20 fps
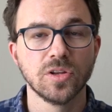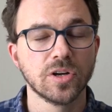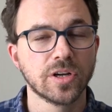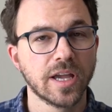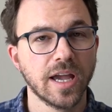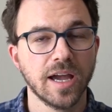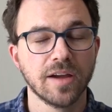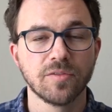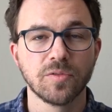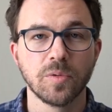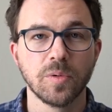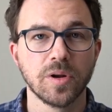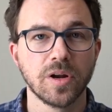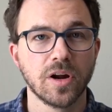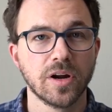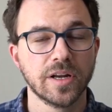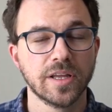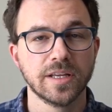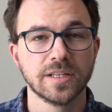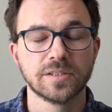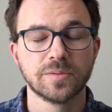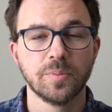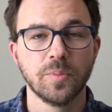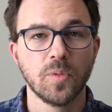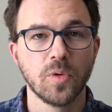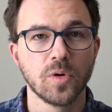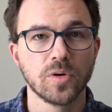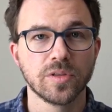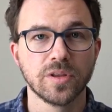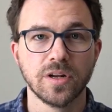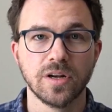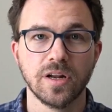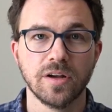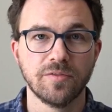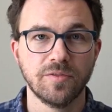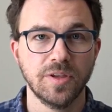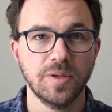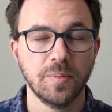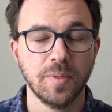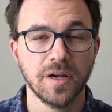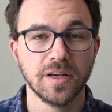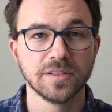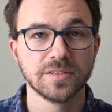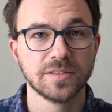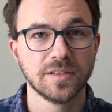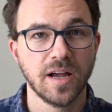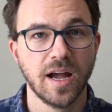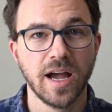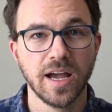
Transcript: Look, everyone already gets more than enough emails.